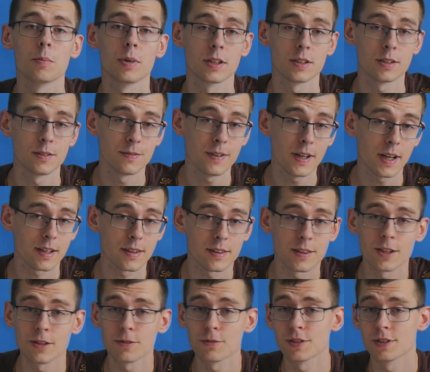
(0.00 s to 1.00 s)
But in fact,
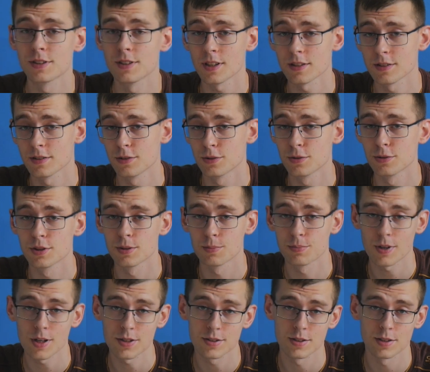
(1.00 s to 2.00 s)
there is nothing too
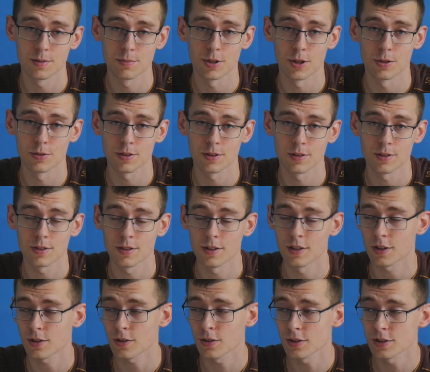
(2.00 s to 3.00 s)
surprising about it.
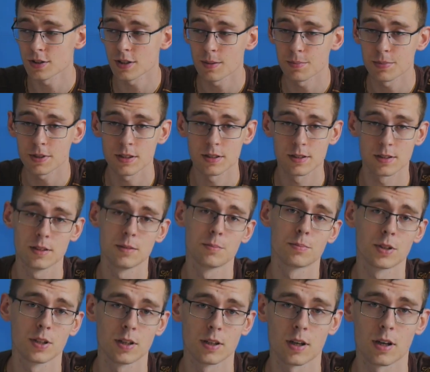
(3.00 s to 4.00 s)
The concept is
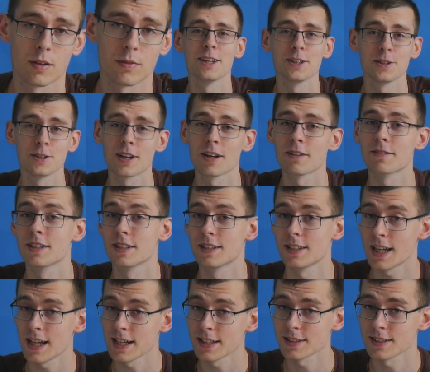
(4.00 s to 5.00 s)
simple enough. You have the
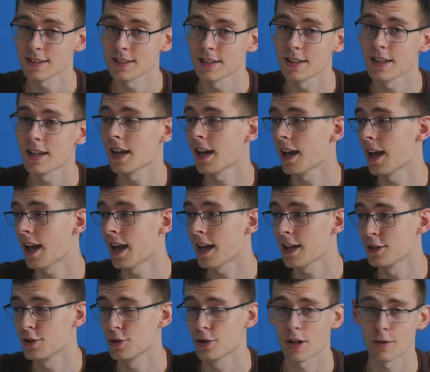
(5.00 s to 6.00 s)
text
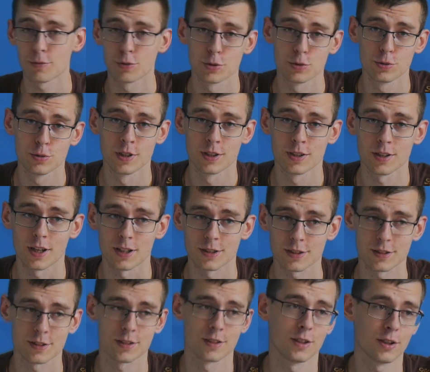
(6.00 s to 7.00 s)
and you have to do the
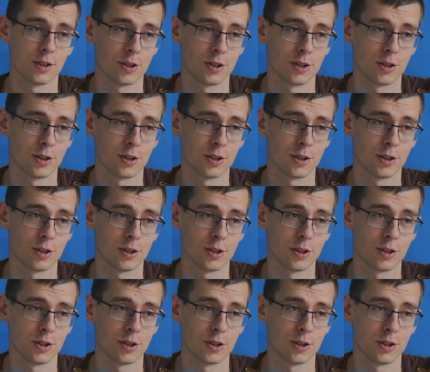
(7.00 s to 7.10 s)
tasks.